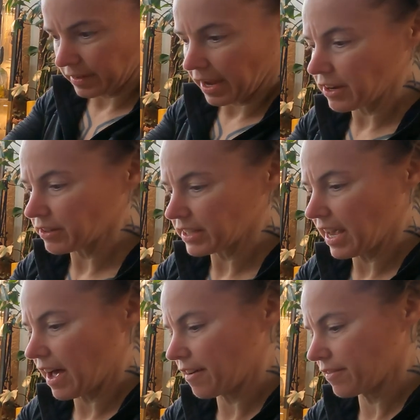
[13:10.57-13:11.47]
I only
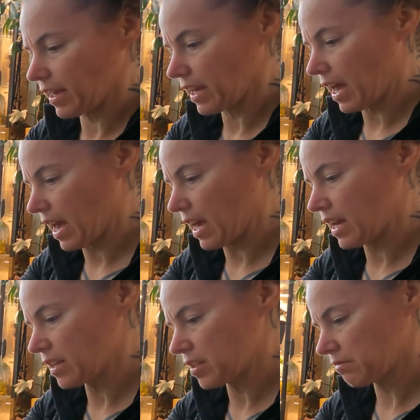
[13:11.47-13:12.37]
have like
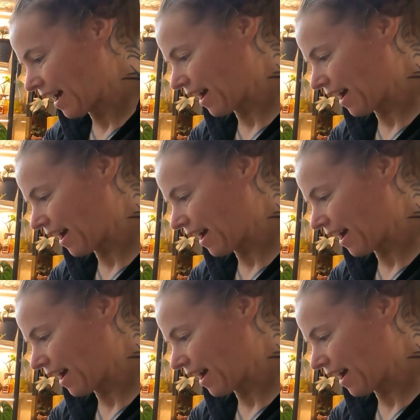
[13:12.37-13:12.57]
8.